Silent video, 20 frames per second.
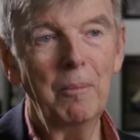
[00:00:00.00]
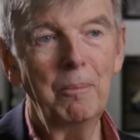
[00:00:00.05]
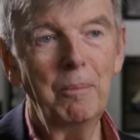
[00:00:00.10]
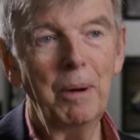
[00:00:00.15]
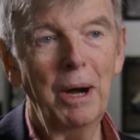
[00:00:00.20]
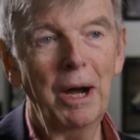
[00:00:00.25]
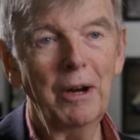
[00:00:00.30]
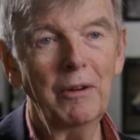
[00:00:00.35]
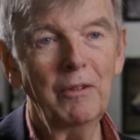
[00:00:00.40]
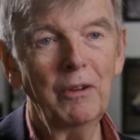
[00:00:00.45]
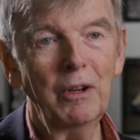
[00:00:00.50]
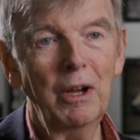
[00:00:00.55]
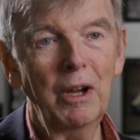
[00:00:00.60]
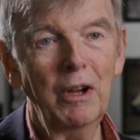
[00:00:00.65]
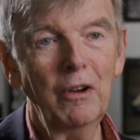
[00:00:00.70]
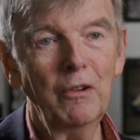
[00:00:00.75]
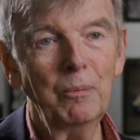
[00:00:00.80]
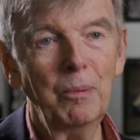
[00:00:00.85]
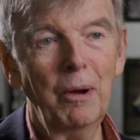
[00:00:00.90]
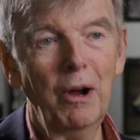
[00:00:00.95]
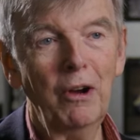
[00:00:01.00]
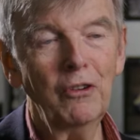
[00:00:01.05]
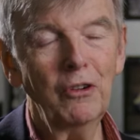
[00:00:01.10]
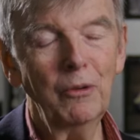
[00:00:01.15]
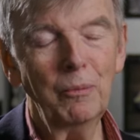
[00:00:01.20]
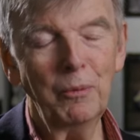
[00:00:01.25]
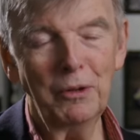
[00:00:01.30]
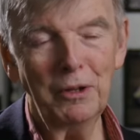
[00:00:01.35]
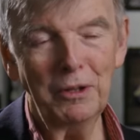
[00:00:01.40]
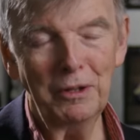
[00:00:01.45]
but it's
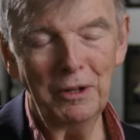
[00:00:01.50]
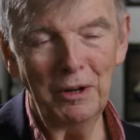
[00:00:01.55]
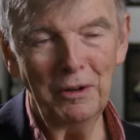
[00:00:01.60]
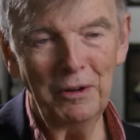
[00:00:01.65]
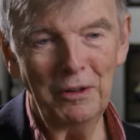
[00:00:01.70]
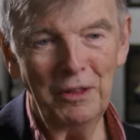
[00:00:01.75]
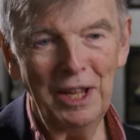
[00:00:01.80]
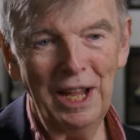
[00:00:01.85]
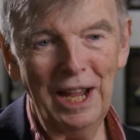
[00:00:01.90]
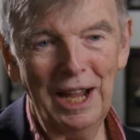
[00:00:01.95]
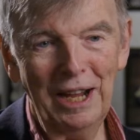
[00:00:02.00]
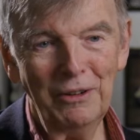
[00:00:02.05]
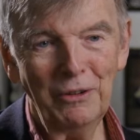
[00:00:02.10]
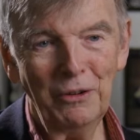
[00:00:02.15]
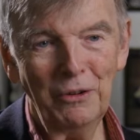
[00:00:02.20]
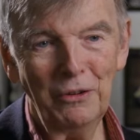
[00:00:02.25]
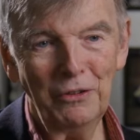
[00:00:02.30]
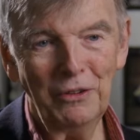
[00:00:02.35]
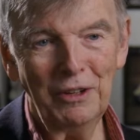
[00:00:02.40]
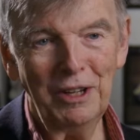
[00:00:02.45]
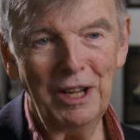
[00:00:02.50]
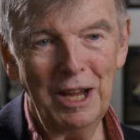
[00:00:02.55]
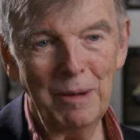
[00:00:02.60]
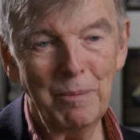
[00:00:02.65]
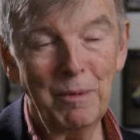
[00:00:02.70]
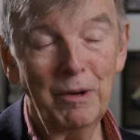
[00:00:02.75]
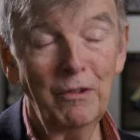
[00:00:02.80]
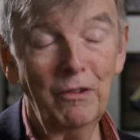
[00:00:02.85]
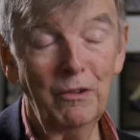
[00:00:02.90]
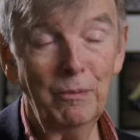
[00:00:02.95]
possible that none of the actors
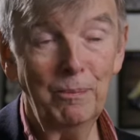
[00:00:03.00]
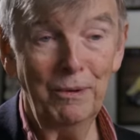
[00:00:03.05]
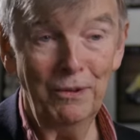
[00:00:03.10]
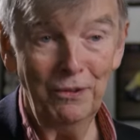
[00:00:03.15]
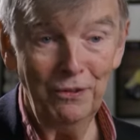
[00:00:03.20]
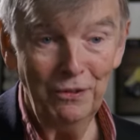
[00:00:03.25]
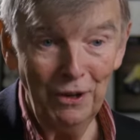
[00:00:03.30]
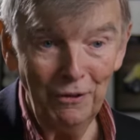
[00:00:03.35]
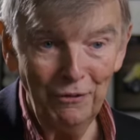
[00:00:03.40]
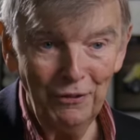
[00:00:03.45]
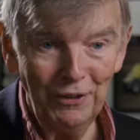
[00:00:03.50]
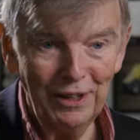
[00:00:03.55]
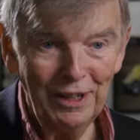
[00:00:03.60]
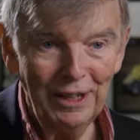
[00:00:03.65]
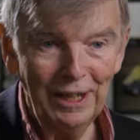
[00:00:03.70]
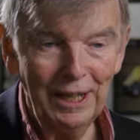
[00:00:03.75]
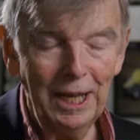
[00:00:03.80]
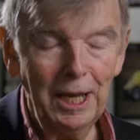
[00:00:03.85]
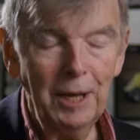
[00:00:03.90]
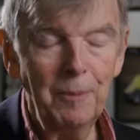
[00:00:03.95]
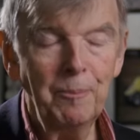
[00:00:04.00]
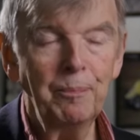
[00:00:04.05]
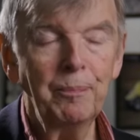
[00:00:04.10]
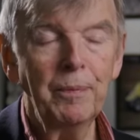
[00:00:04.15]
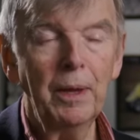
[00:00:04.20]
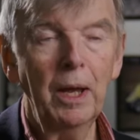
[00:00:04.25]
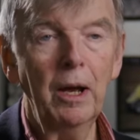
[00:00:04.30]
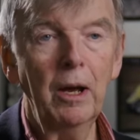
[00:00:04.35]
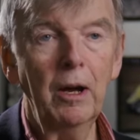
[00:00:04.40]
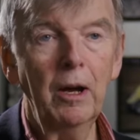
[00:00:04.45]
came. And specifically,
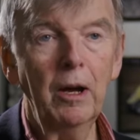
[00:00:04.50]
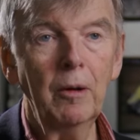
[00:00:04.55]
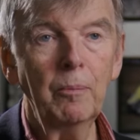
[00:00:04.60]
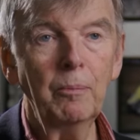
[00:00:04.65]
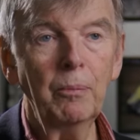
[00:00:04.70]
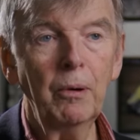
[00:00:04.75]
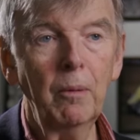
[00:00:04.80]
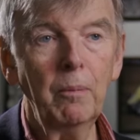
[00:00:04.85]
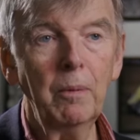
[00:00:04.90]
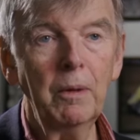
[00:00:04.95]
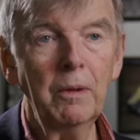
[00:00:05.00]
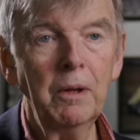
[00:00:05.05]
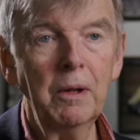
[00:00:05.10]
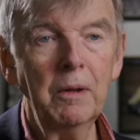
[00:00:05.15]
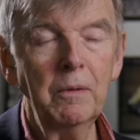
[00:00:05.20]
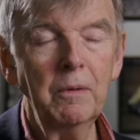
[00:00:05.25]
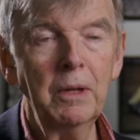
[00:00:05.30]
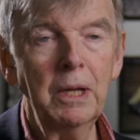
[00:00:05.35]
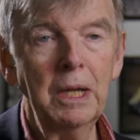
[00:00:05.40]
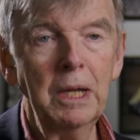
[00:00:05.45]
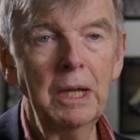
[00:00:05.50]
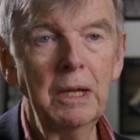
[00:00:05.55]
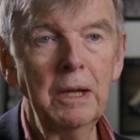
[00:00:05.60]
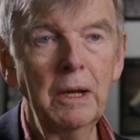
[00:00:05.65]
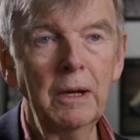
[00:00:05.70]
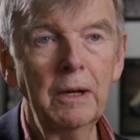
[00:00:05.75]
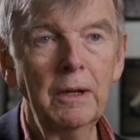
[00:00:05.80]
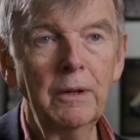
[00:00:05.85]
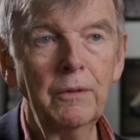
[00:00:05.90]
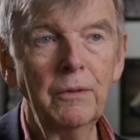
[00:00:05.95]
probably
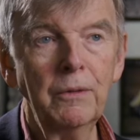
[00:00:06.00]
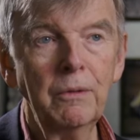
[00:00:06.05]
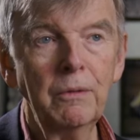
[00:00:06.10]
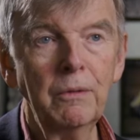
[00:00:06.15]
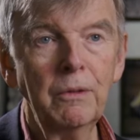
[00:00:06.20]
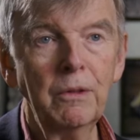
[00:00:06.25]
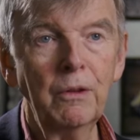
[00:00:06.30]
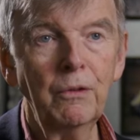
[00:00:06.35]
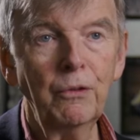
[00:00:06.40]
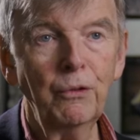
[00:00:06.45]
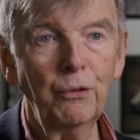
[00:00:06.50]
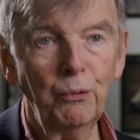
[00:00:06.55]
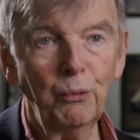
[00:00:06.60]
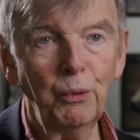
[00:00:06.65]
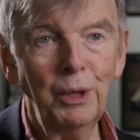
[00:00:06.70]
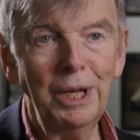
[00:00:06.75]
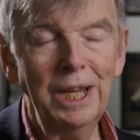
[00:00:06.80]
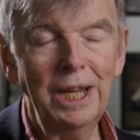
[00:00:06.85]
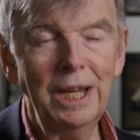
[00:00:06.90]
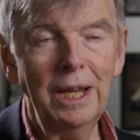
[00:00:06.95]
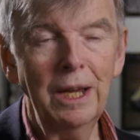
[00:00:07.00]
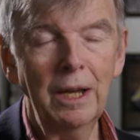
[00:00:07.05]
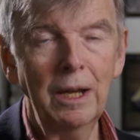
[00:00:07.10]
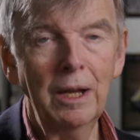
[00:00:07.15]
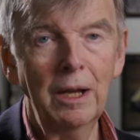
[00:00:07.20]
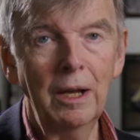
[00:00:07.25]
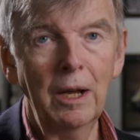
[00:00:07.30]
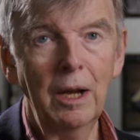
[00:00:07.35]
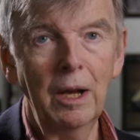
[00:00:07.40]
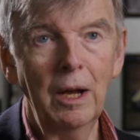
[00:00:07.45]
the three
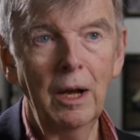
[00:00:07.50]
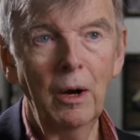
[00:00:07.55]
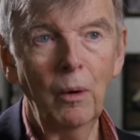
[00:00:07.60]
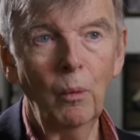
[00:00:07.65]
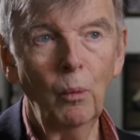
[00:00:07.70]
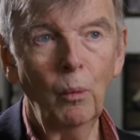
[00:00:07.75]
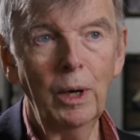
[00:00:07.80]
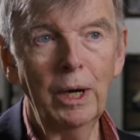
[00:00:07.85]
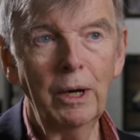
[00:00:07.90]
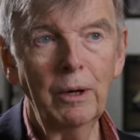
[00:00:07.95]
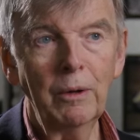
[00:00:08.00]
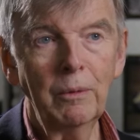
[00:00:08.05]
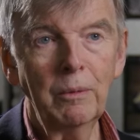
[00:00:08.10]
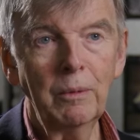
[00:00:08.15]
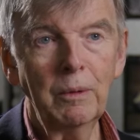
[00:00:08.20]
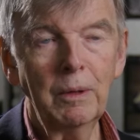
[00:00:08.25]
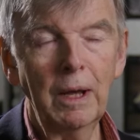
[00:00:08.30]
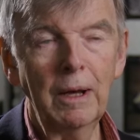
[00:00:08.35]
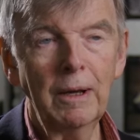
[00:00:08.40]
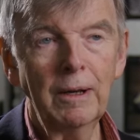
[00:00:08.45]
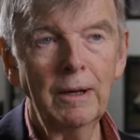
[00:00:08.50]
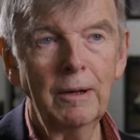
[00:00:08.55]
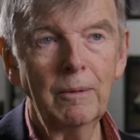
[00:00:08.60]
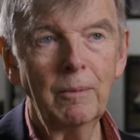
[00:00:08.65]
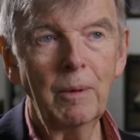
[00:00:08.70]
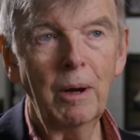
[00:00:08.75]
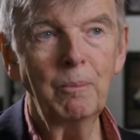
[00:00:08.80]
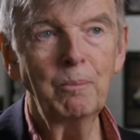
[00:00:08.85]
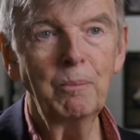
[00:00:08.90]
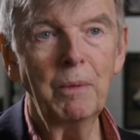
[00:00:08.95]
where
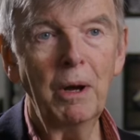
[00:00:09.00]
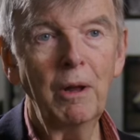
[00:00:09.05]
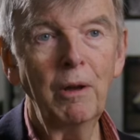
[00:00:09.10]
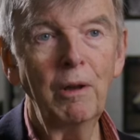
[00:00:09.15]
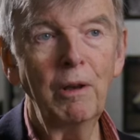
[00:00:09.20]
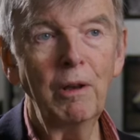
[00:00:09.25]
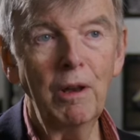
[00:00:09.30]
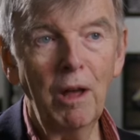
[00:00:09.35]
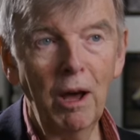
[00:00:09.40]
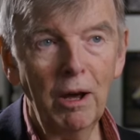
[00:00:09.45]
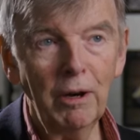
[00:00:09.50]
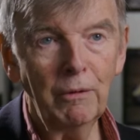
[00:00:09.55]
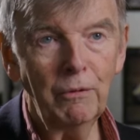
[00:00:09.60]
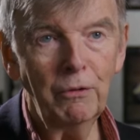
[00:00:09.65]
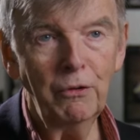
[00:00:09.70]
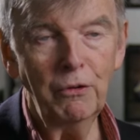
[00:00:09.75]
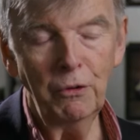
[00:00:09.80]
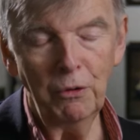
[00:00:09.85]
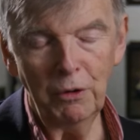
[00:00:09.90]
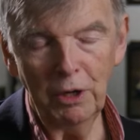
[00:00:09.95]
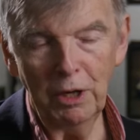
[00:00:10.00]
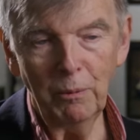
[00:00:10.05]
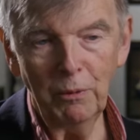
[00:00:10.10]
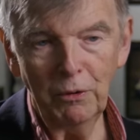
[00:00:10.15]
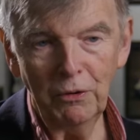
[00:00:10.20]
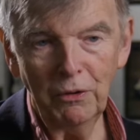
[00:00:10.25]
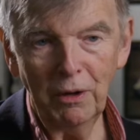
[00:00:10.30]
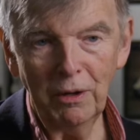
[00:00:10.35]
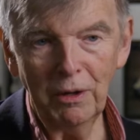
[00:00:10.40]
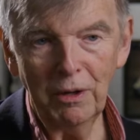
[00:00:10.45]
a lot of shooting
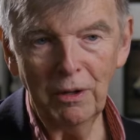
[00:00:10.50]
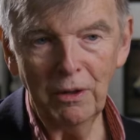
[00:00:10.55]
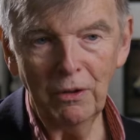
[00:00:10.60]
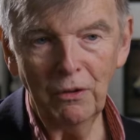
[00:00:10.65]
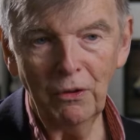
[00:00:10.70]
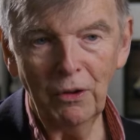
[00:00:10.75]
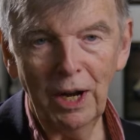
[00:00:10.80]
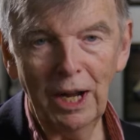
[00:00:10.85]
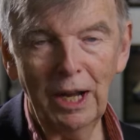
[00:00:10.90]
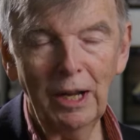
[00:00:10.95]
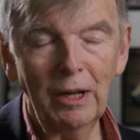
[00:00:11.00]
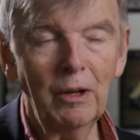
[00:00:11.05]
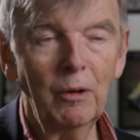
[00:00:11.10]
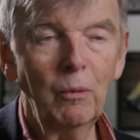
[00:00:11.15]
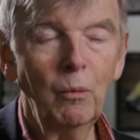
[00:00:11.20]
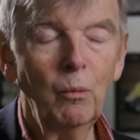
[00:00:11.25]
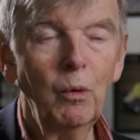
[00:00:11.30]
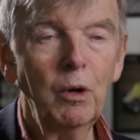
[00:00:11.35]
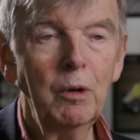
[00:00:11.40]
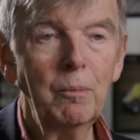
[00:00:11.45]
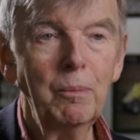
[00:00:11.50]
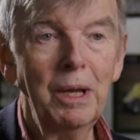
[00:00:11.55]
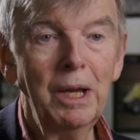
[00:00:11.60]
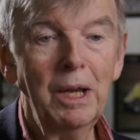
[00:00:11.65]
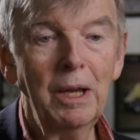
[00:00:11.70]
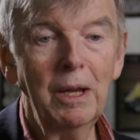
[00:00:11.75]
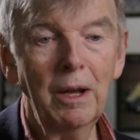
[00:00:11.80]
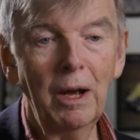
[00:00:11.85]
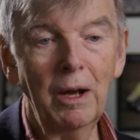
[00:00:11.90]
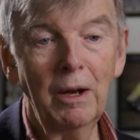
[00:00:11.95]
was done at the track would
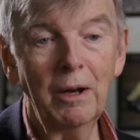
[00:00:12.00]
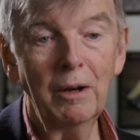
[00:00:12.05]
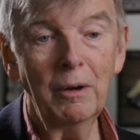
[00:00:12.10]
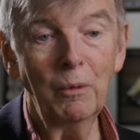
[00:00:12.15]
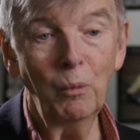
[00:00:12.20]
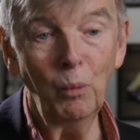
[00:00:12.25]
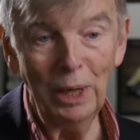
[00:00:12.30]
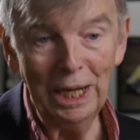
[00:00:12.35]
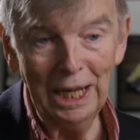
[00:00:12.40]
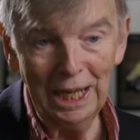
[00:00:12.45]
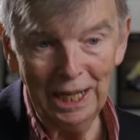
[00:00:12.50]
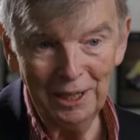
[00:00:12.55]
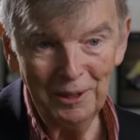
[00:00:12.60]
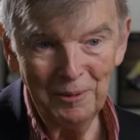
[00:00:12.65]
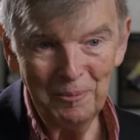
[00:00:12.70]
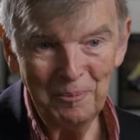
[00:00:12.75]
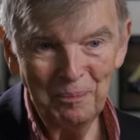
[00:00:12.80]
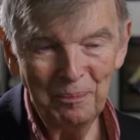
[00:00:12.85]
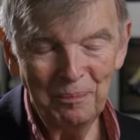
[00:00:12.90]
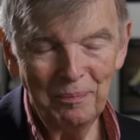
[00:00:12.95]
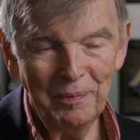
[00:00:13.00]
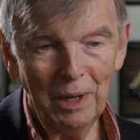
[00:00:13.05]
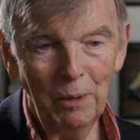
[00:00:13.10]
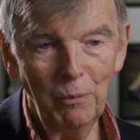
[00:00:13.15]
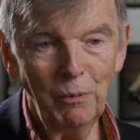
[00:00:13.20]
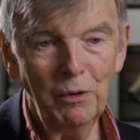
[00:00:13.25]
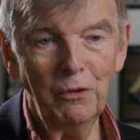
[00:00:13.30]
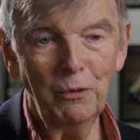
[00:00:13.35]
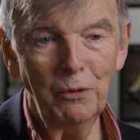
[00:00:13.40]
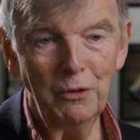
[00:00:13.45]
be Winning,
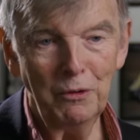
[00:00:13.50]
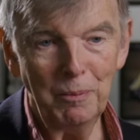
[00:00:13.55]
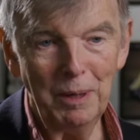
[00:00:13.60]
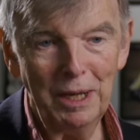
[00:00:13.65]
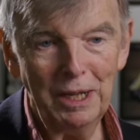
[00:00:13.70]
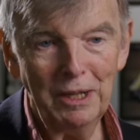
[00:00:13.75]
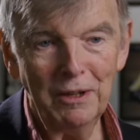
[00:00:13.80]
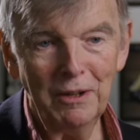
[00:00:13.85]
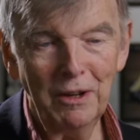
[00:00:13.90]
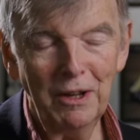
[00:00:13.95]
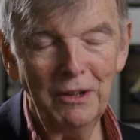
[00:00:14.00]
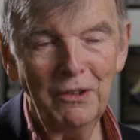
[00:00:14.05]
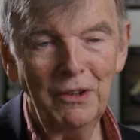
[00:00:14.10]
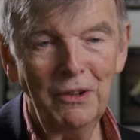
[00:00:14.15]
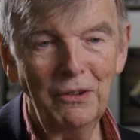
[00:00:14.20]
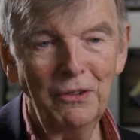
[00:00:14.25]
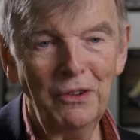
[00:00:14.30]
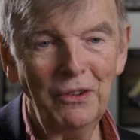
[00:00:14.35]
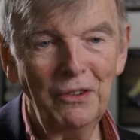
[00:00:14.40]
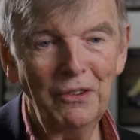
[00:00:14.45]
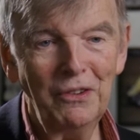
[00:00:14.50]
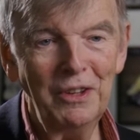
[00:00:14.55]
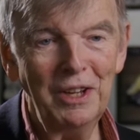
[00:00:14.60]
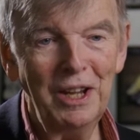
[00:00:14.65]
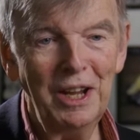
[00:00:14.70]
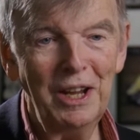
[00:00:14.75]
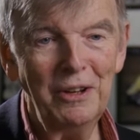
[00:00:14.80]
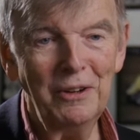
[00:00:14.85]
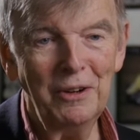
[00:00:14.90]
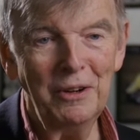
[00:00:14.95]
which was made in 1968